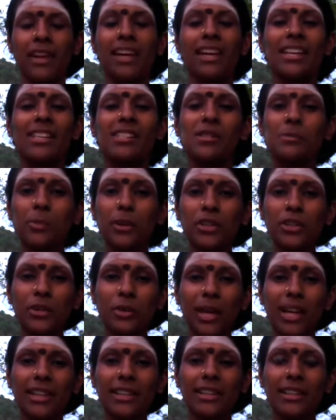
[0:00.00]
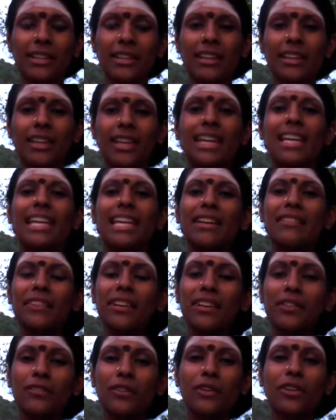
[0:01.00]
In spirituality,
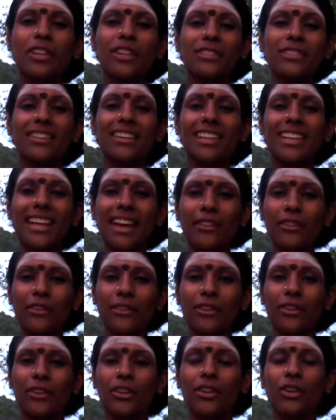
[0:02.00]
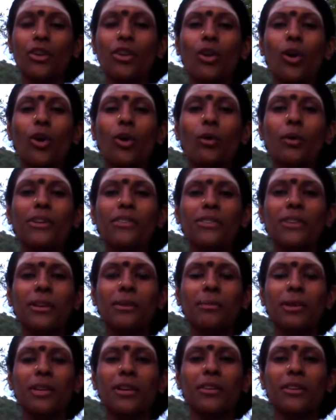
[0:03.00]
even if you're together, you're always going
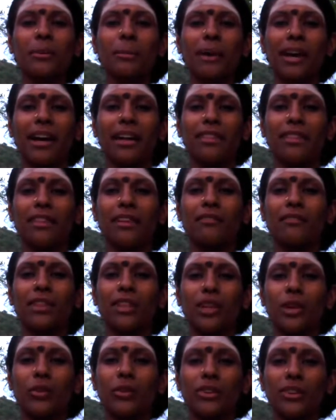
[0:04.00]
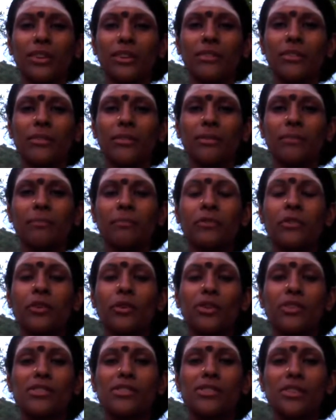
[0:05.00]
to be on the path of aloneness. You
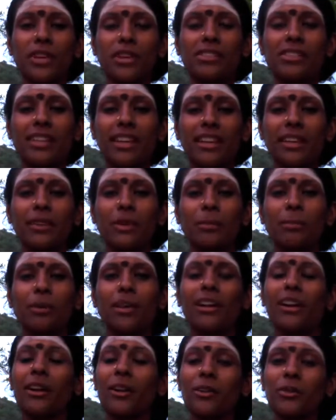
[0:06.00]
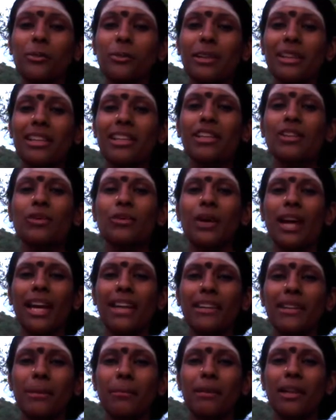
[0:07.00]
can start together, but ultimately you
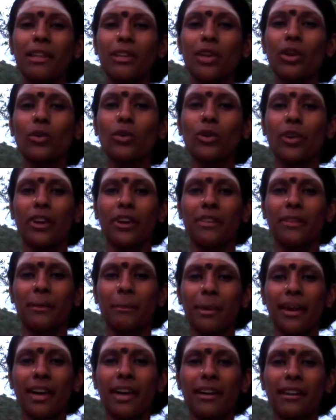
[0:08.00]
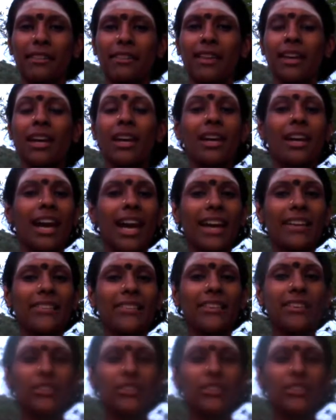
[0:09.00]
end up alone on the path, as it